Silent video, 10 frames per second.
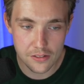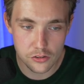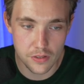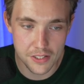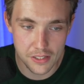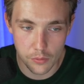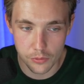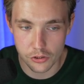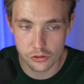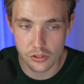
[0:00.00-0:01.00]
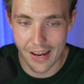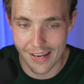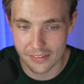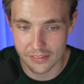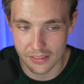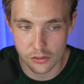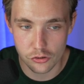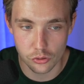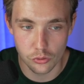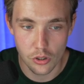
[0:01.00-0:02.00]
So right now we're just asking it
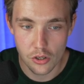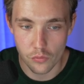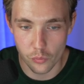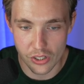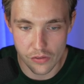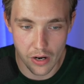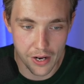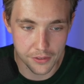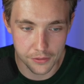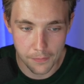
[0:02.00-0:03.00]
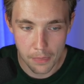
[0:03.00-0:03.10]
to rewrite it.